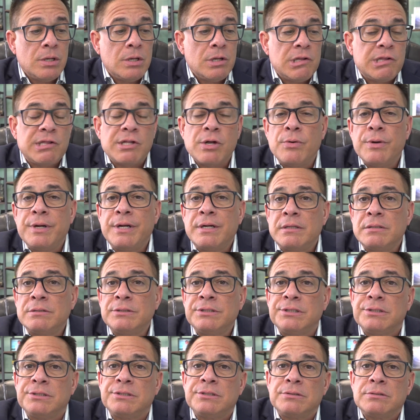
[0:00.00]
So
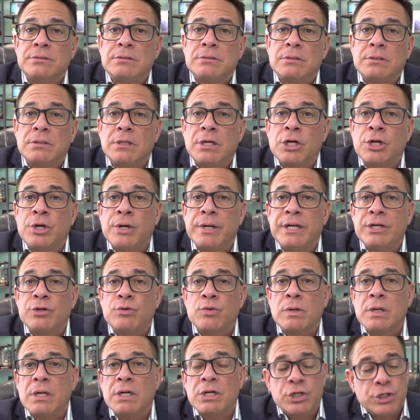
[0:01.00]
here's a good
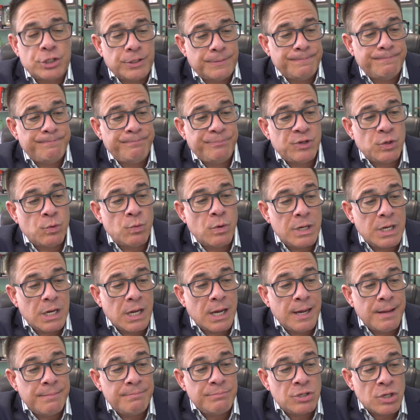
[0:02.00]
introduction to what
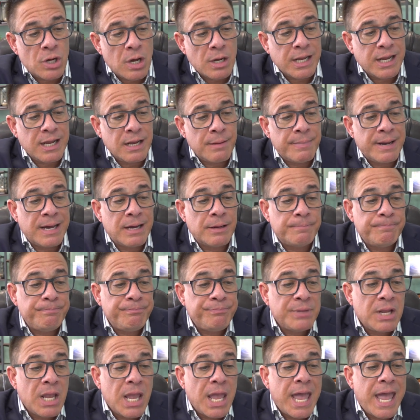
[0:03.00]
I'm talking about
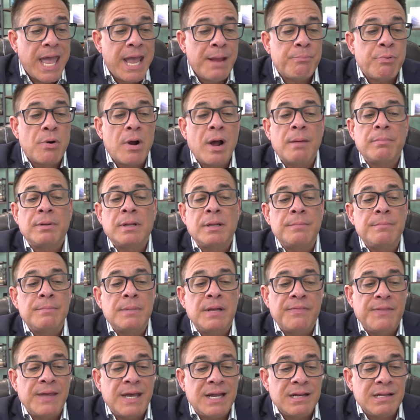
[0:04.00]
a problem
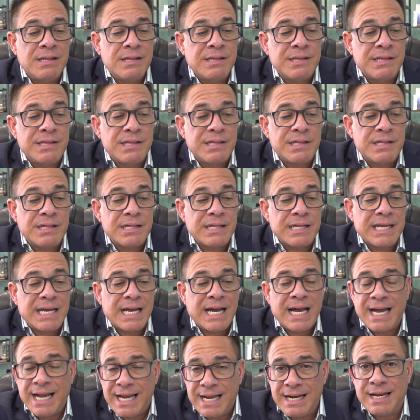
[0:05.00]
that is
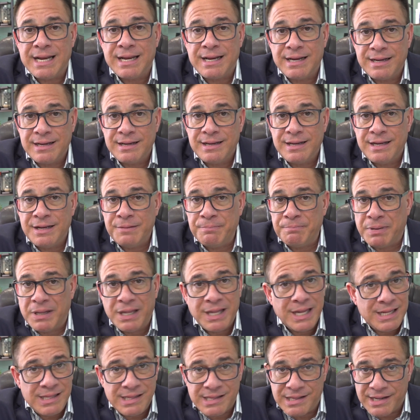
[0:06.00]
hiding in
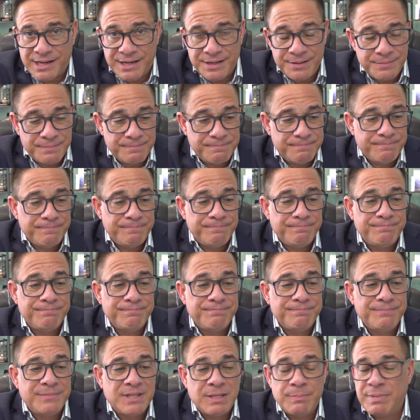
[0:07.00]
plain sight.
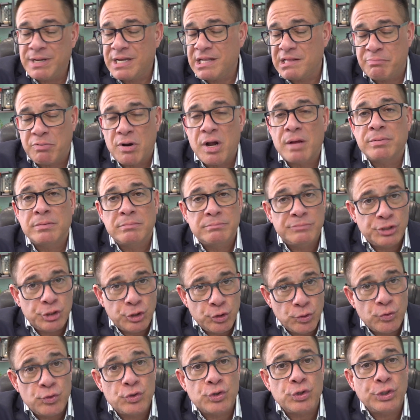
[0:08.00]
The biggest problems
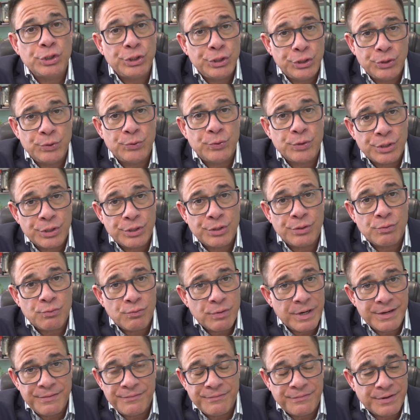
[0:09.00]
usually do occur
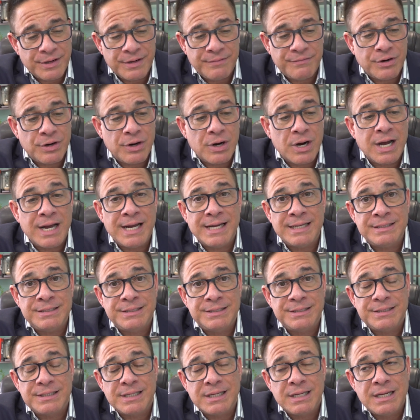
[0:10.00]
right in front of our
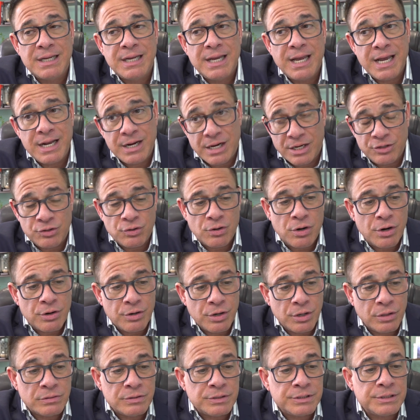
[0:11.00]
eyes and under our
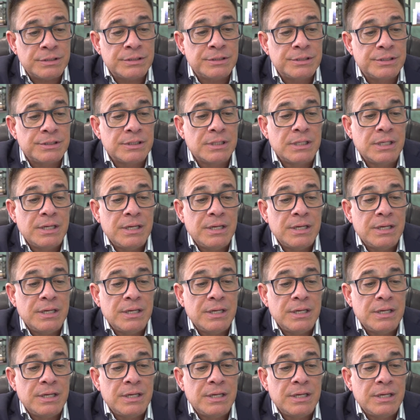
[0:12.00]
noses.